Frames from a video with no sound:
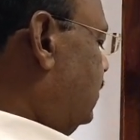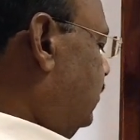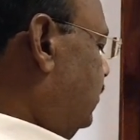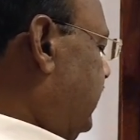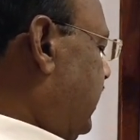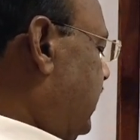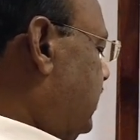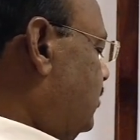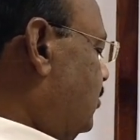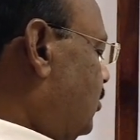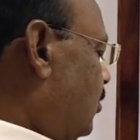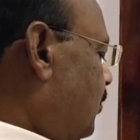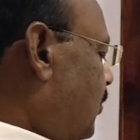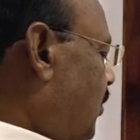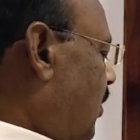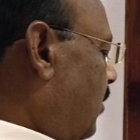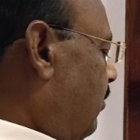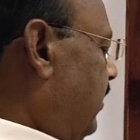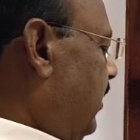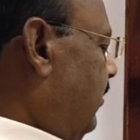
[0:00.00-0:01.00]
there is no
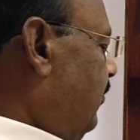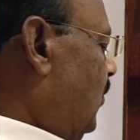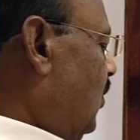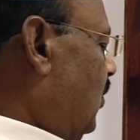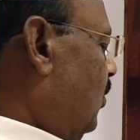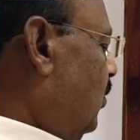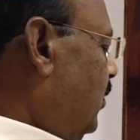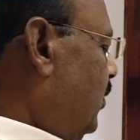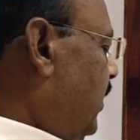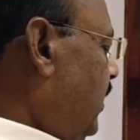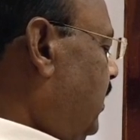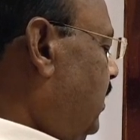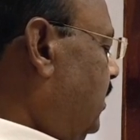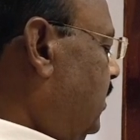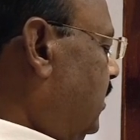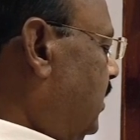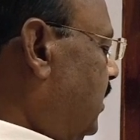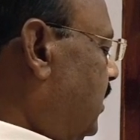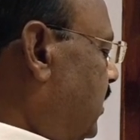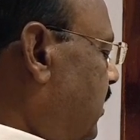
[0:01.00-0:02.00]
problem. Okay,
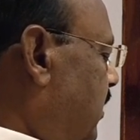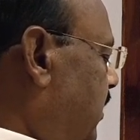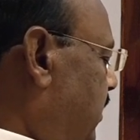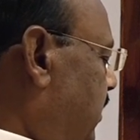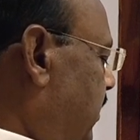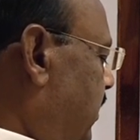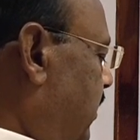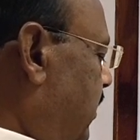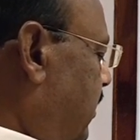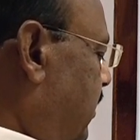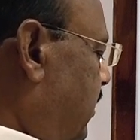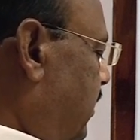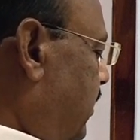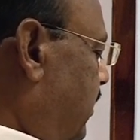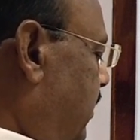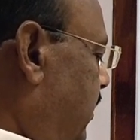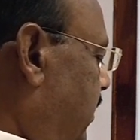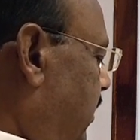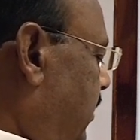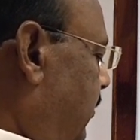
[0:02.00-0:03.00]

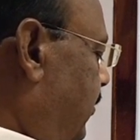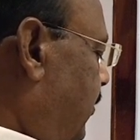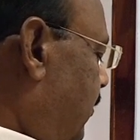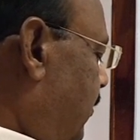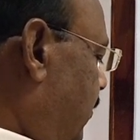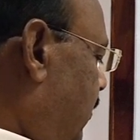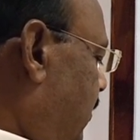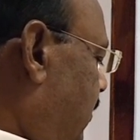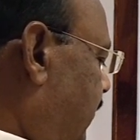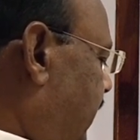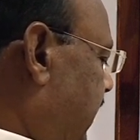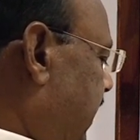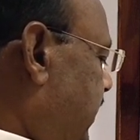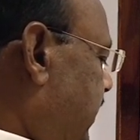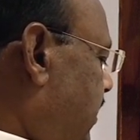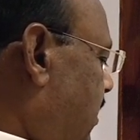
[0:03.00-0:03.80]
if you don't find